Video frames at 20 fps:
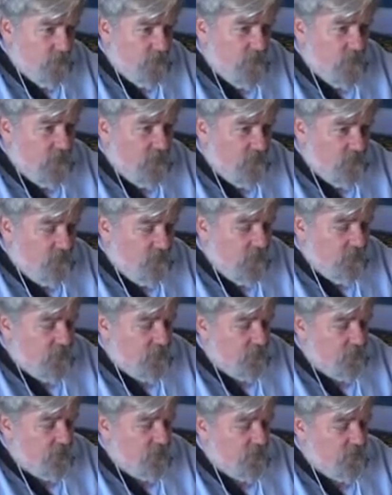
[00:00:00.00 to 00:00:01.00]
The
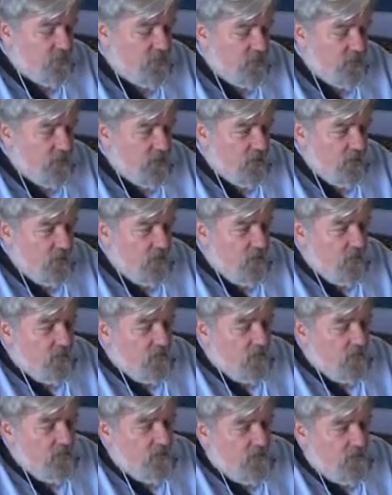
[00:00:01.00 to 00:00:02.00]
investment,
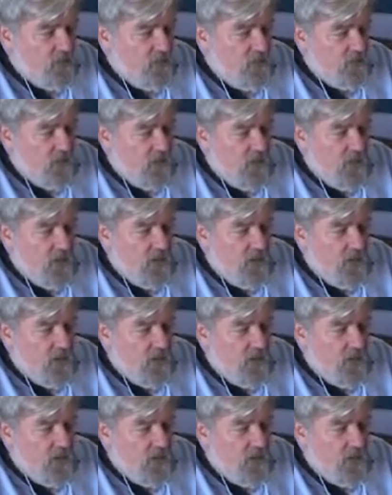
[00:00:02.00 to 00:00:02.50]
the